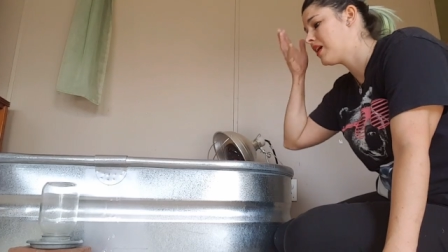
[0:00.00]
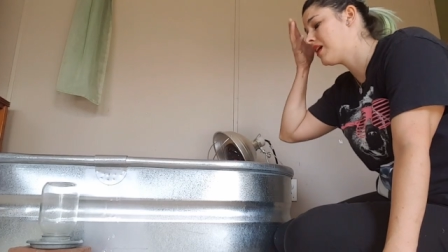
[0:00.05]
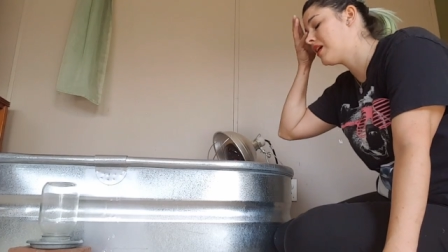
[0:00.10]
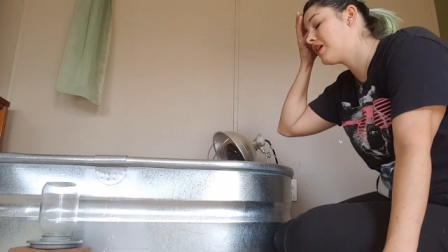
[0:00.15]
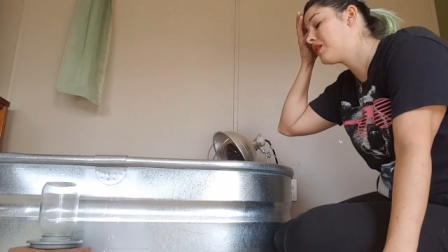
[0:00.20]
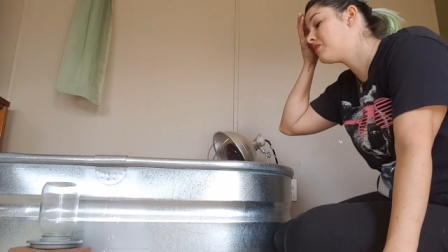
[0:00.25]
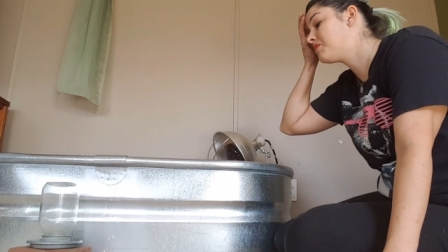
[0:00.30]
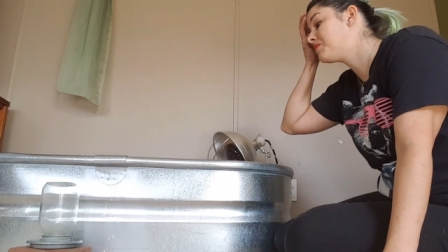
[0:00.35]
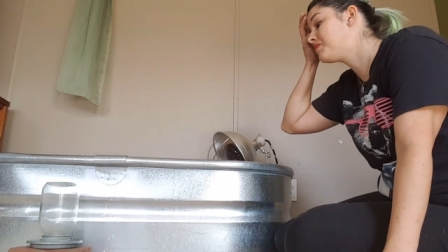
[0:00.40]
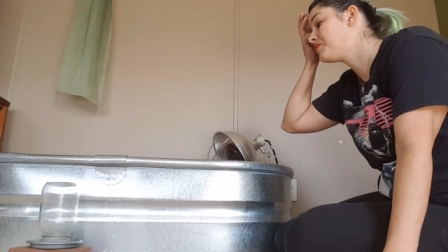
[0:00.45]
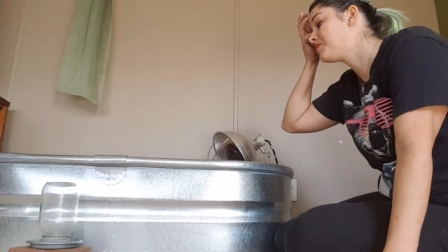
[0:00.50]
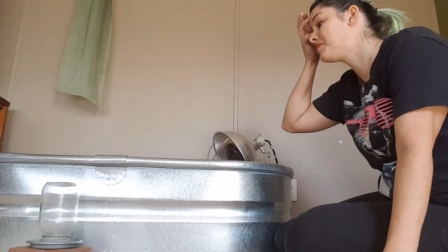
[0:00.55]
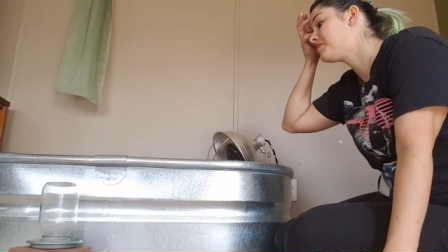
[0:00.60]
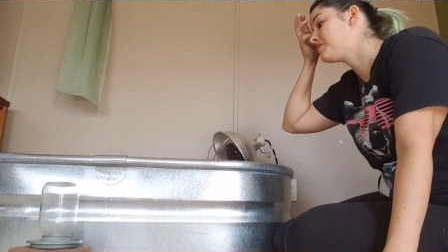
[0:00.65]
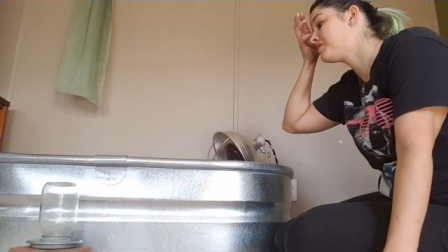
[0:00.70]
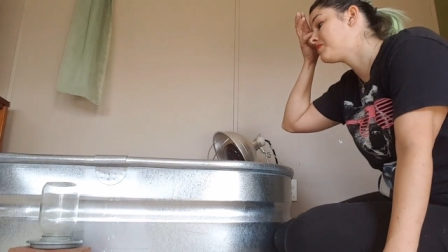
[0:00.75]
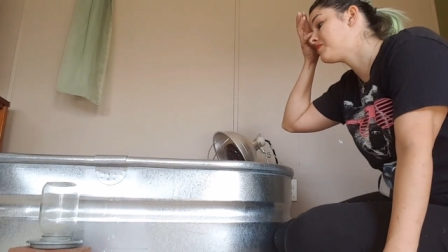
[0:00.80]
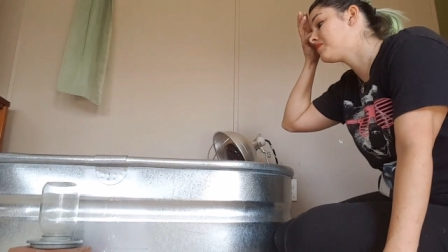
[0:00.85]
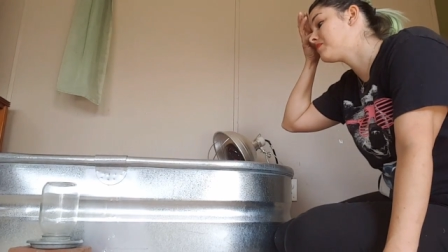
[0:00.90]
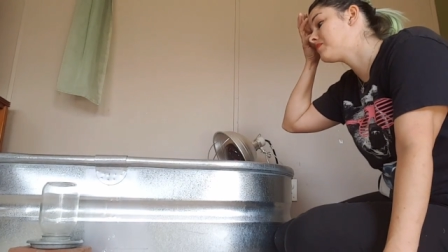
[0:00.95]
And
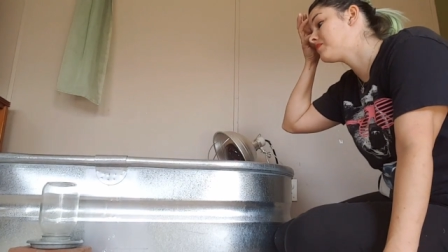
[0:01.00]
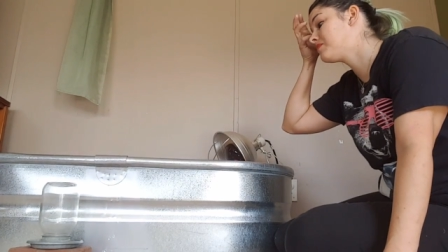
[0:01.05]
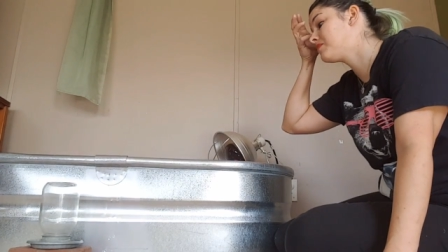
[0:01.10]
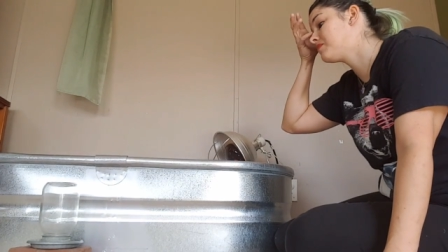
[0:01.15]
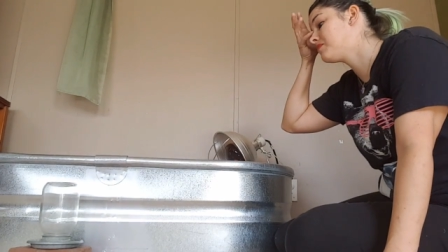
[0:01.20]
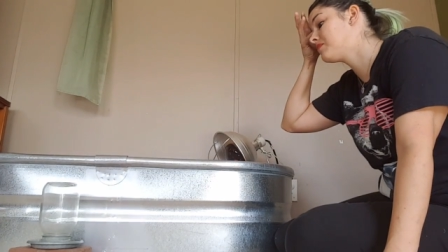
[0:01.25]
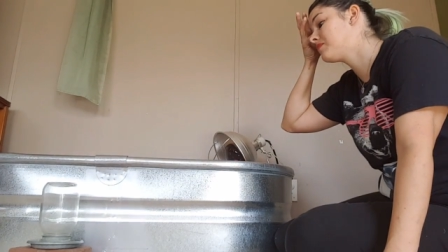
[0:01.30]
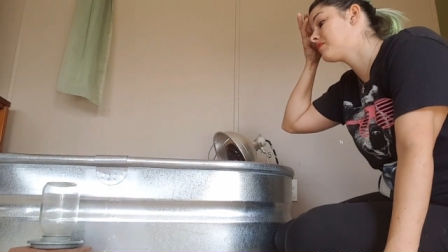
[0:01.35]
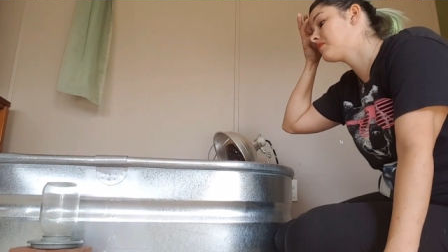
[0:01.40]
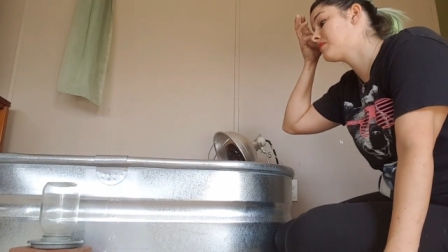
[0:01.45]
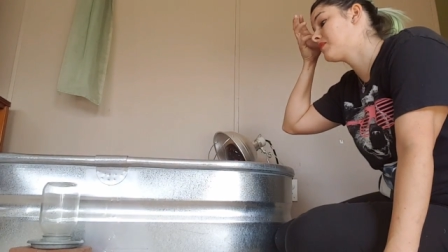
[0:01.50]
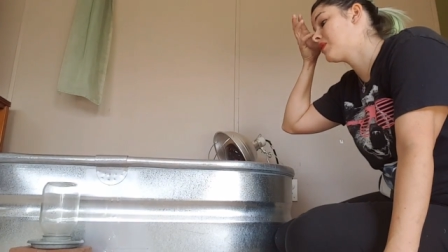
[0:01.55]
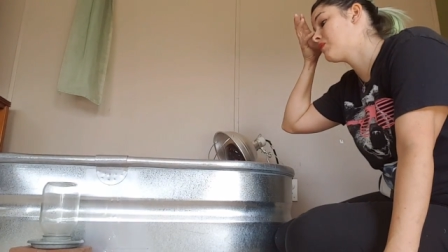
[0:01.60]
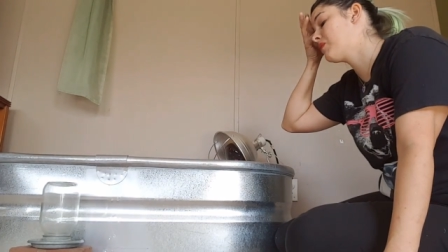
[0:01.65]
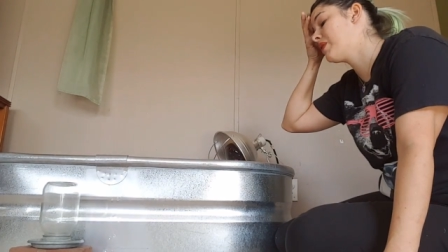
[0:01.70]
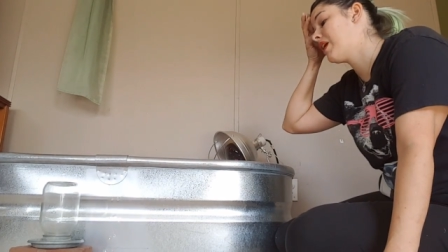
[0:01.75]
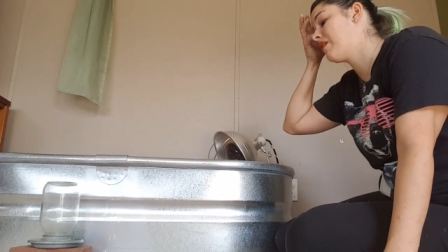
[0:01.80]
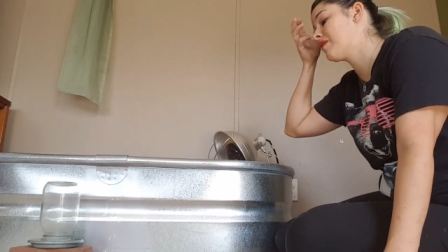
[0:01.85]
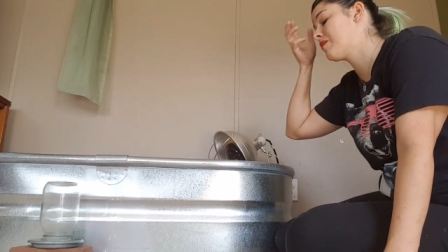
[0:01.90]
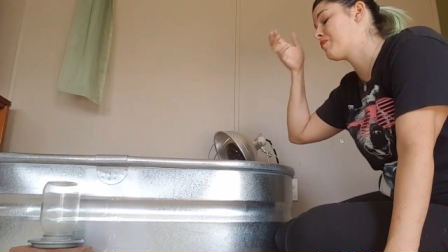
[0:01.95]

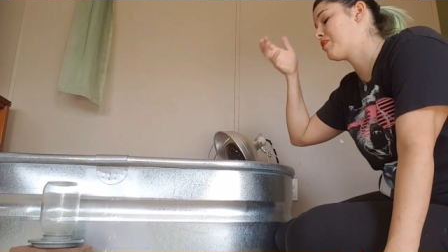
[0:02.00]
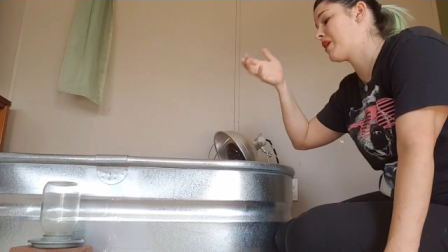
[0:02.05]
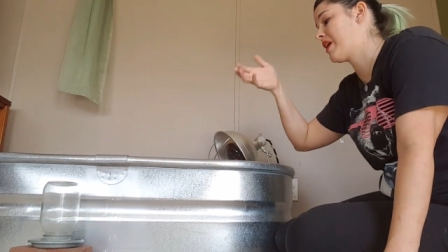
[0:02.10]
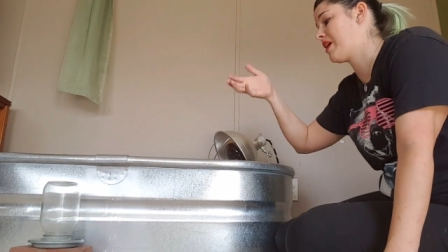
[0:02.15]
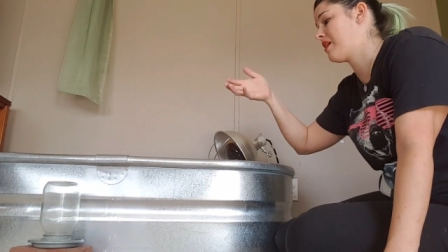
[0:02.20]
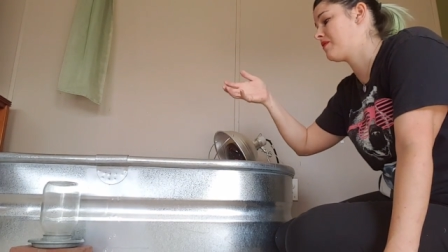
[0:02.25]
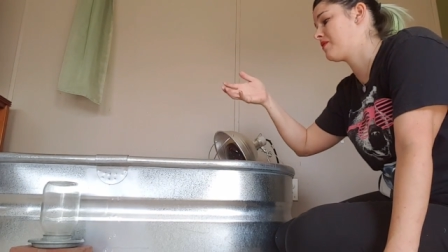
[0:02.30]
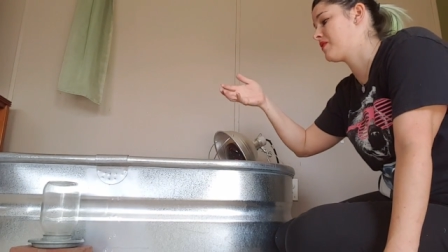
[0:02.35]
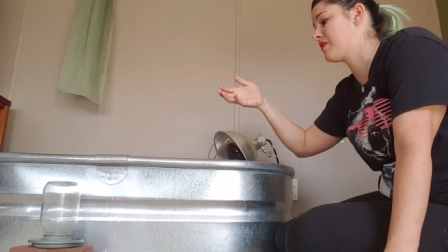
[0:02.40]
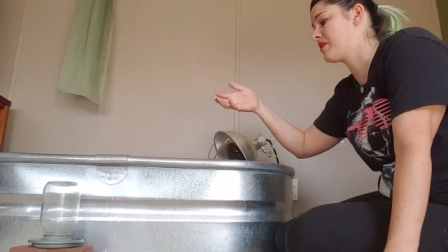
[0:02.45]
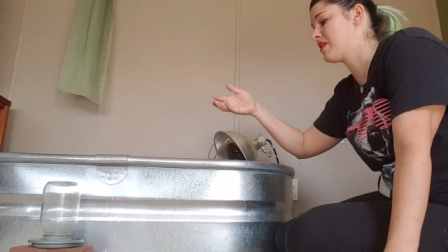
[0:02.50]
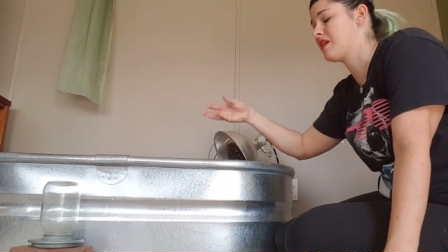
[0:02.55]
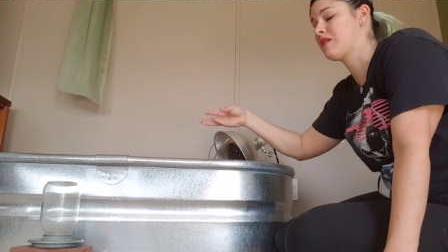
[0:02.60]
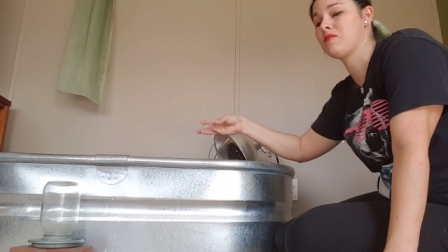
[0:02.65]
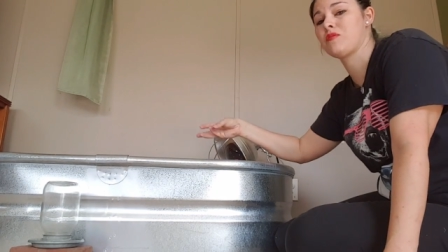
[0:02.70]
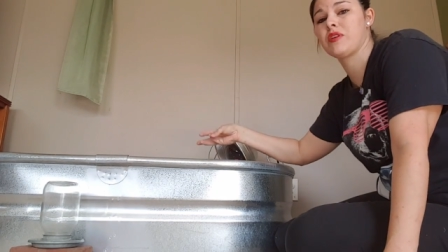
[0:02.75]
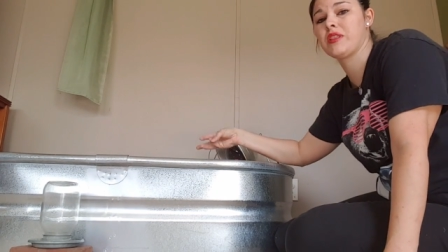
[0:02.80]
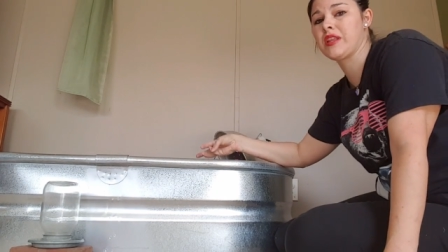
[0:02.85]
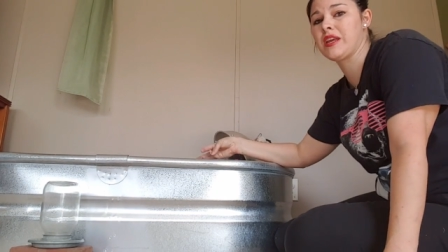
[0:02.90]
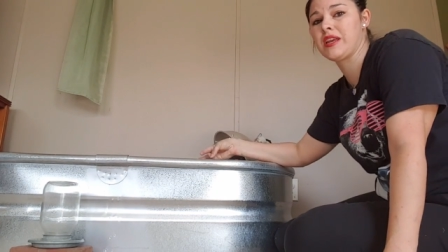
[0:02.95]
we have a plan for
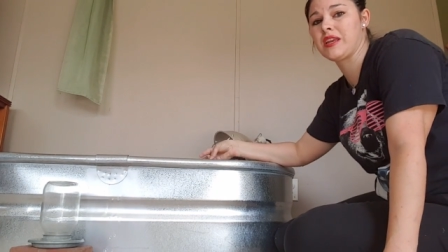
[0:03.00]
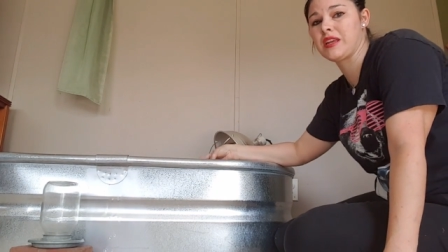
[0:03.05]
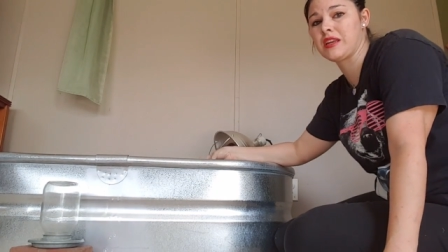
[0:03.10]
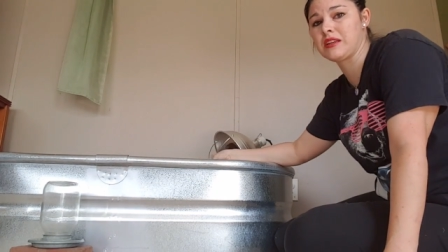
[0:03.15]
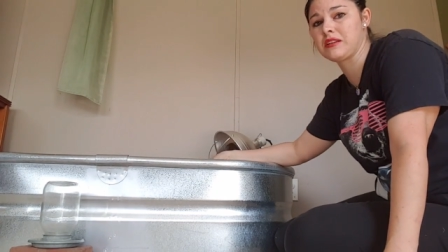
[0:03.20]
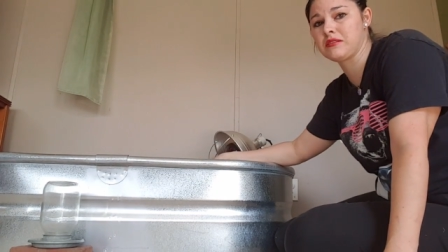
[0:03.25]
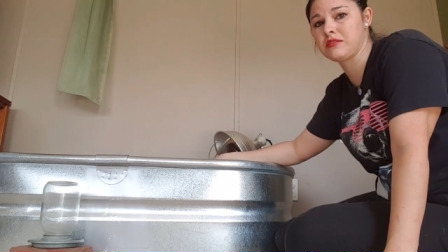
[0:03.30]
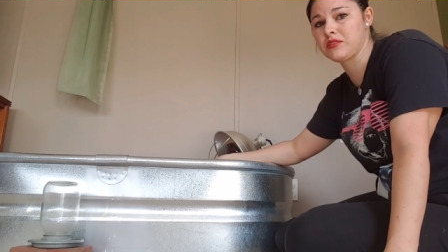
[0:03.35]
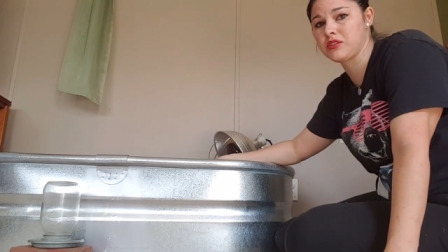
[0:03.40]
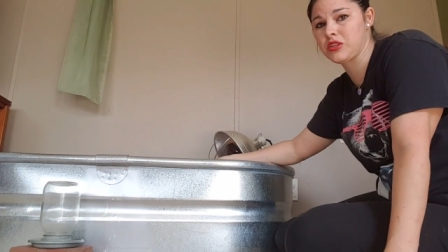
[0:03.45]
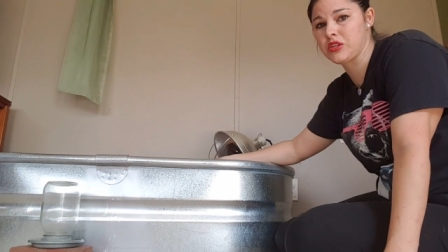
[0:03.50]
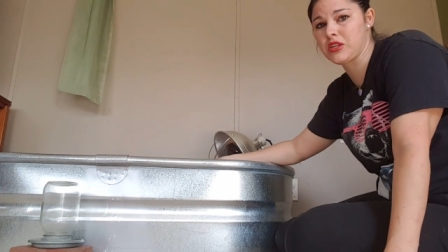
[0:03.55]
them when they get